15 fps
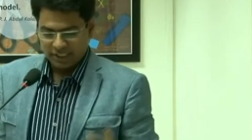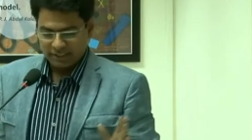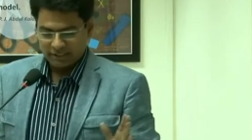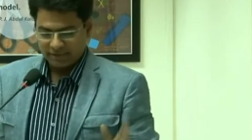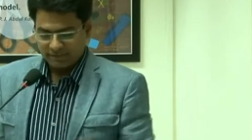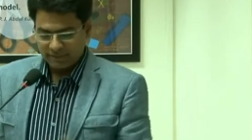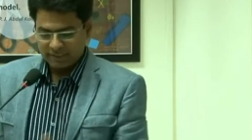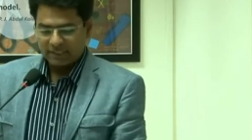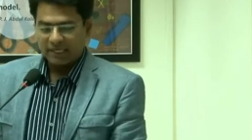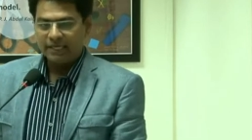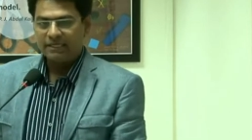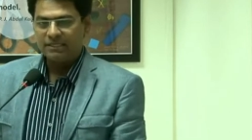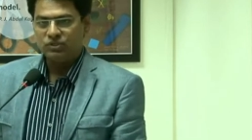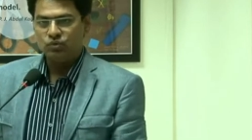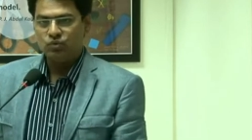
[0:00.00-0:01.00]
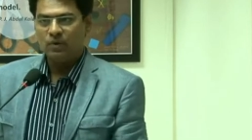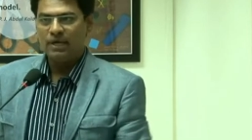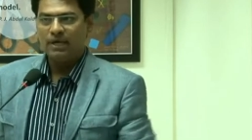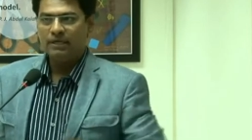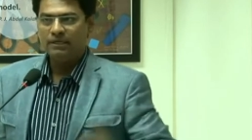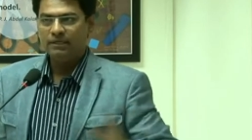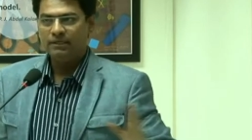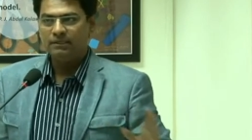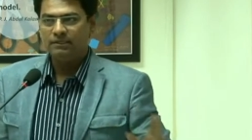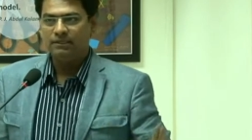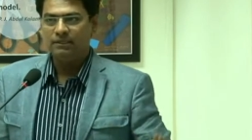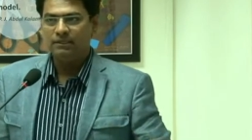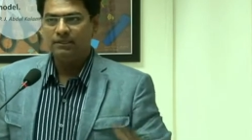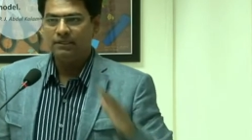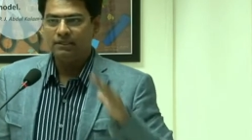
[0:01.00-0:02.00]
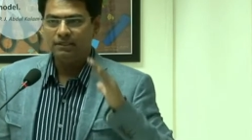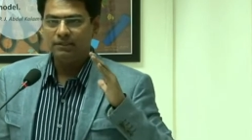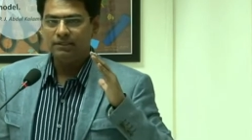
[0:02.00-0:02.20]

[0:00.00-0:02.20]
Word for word: 79 is when the